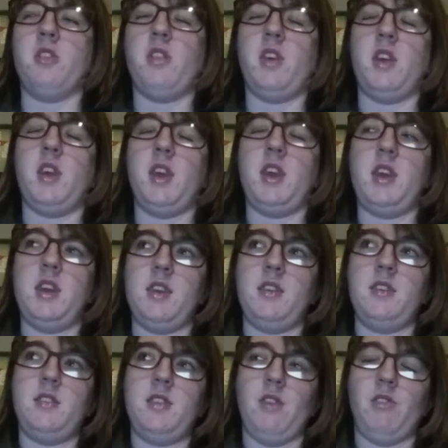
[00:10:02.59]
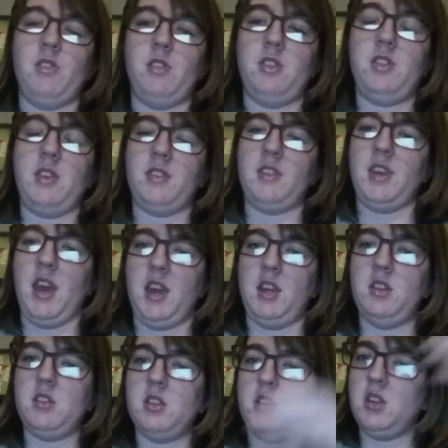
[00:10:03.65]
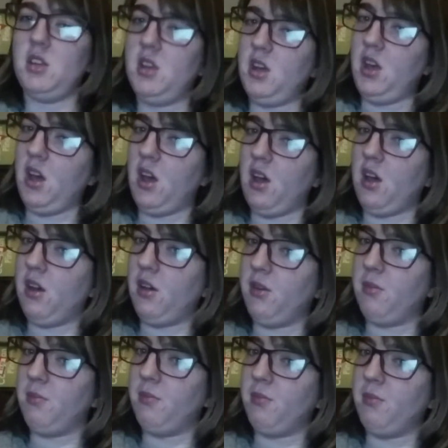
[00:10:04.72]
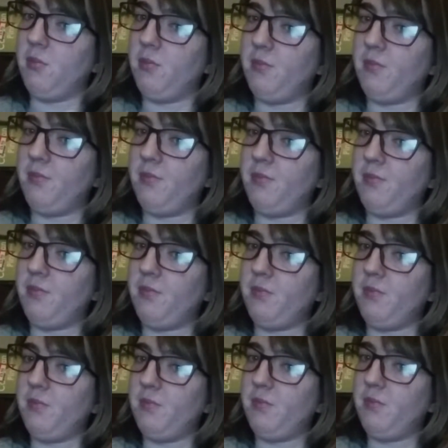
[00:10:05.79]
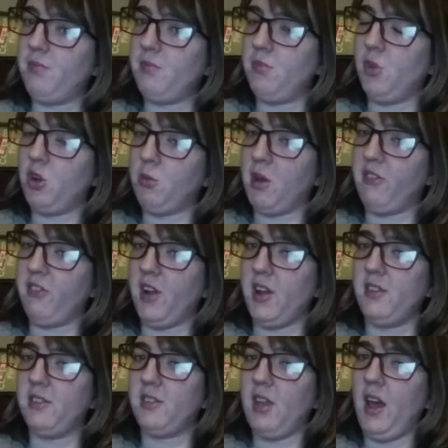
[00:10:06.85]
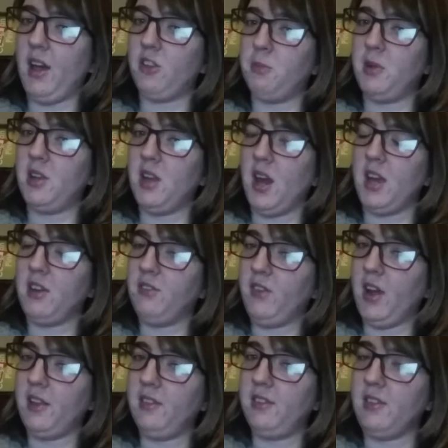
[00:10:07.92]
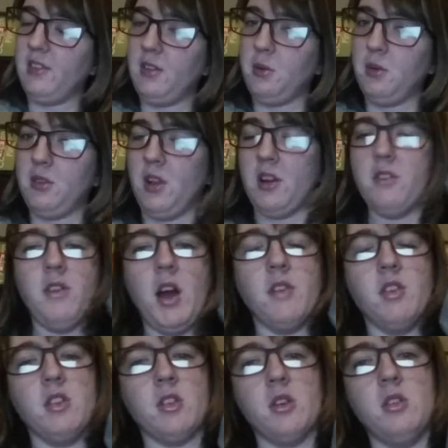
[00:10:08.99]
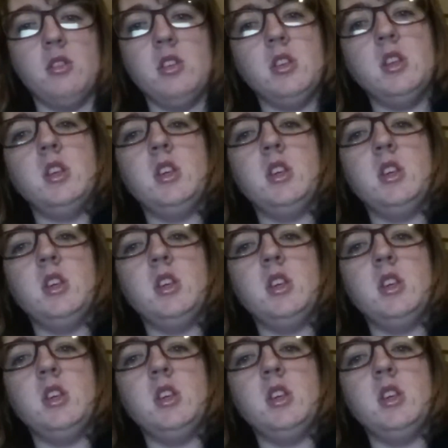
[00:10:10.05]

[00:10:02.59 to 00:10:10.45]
I think he is 68. One of my friends has been a fan since he was like 5 years old.